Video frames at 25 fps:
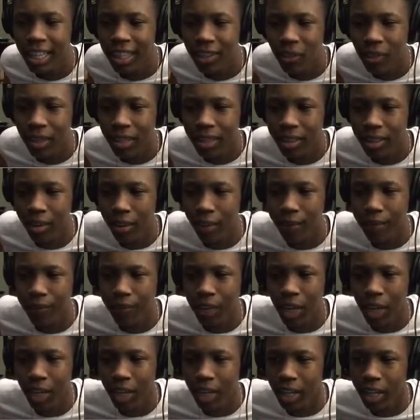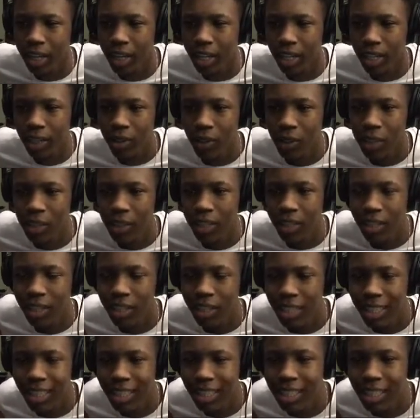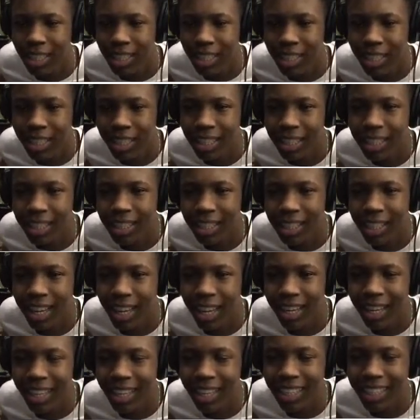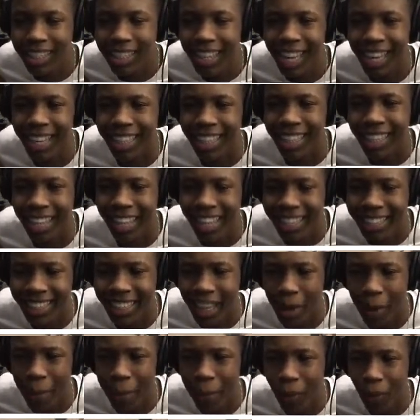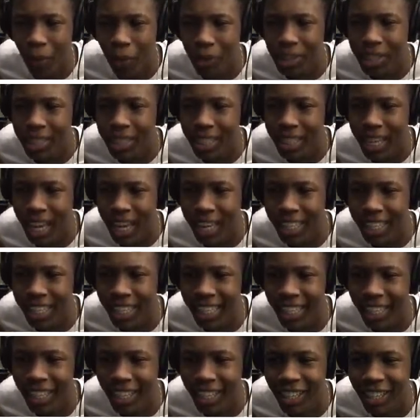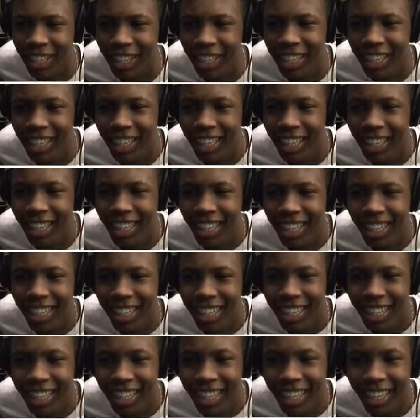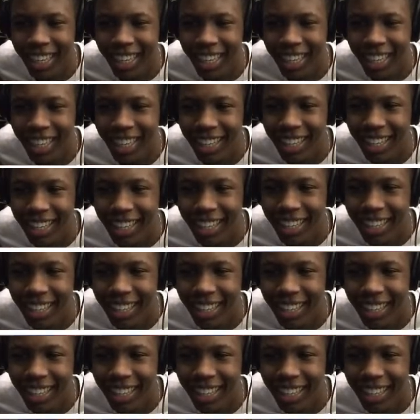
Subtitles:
What the fuck? Guess who, Dwayne Wade? That nigga said, get that bullshit out of here. Nigga.